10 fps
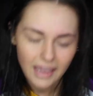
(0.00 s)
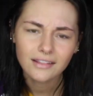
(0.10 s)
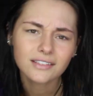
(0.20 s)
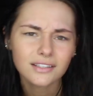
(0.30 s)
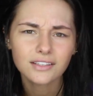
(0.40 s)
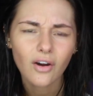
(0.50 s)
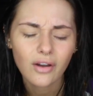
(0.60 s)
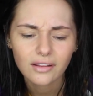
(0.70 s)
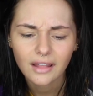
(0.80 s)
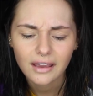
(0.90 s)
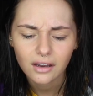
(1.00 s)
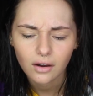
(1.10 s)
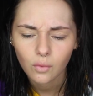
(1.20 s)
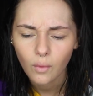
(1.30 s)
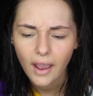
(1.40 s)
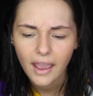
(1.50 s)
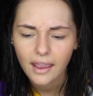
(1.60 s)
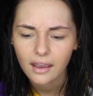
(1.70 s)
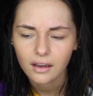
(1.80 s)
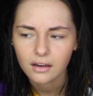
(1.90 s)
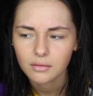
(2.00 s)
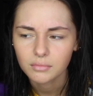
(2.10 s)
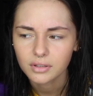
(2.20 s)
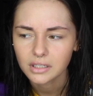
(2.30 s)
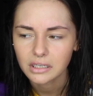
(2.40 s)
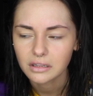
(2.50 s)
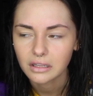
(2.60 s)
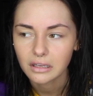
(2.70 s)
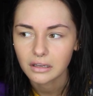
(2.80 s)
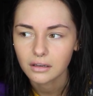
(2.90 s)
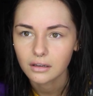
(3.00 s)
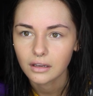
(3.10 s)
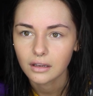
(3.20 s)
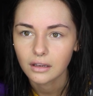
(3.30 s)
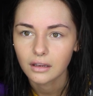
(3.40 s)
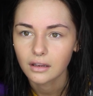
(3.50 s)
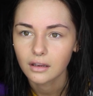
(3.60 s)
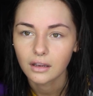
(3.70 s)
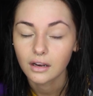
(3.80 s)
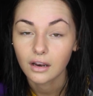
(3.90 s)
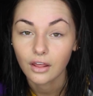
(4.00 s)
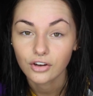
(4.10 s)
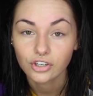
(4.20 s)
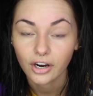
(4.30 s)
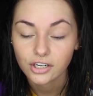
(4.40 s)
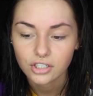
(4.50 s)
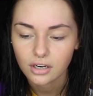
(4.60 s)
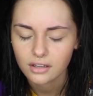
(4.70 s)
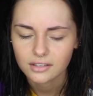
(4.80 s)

And this is going like way completely in another direction.